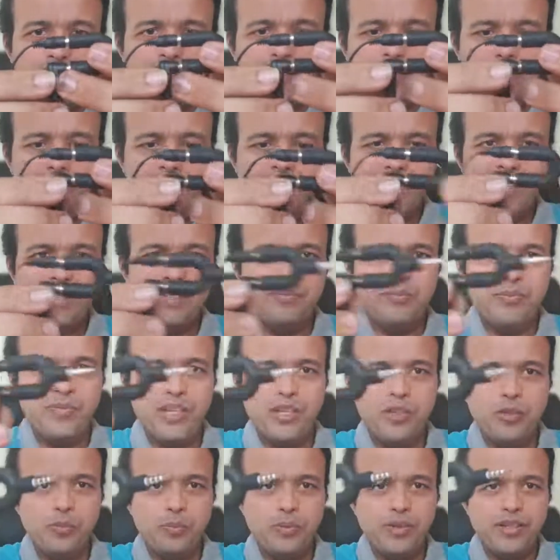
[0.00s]
Then
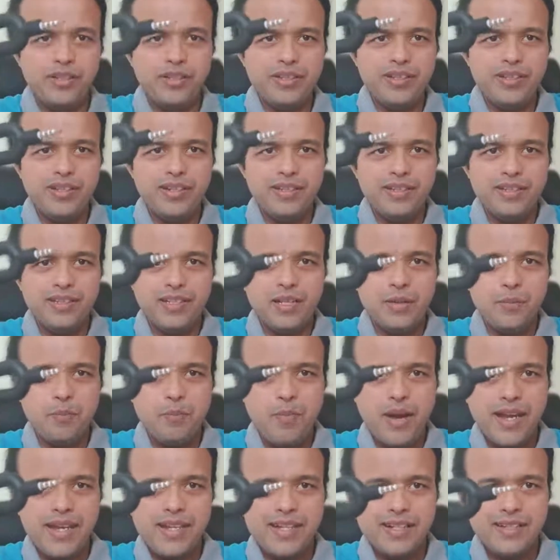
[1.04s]
you purchase a
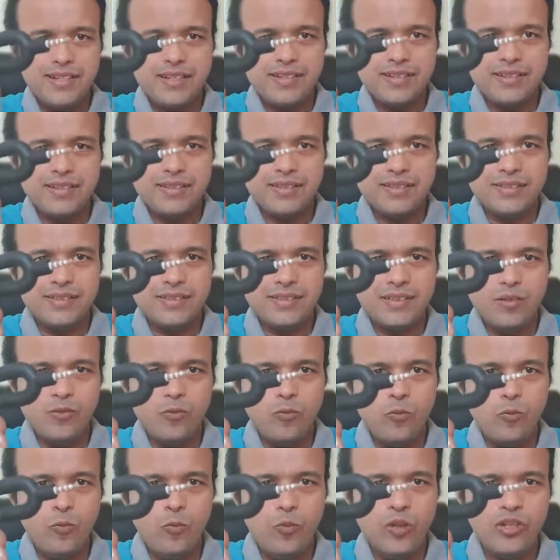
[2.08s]
mic
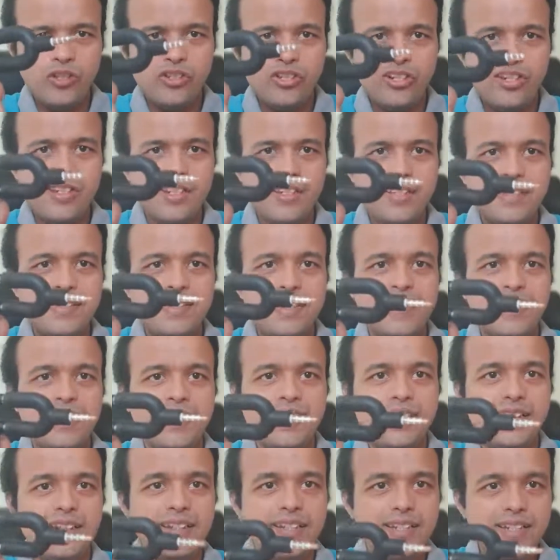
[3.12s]
which is
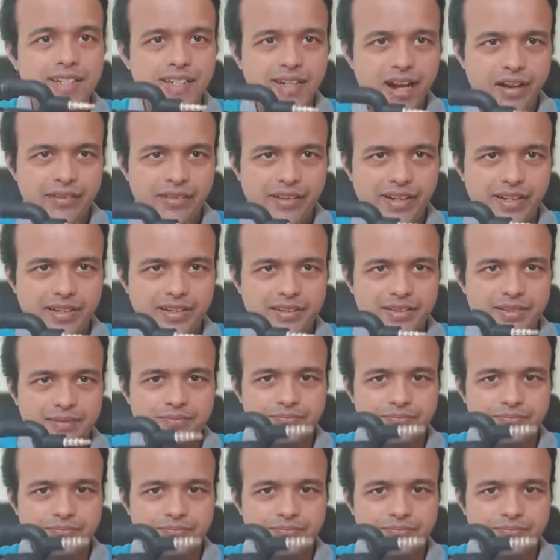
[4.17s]
TRS,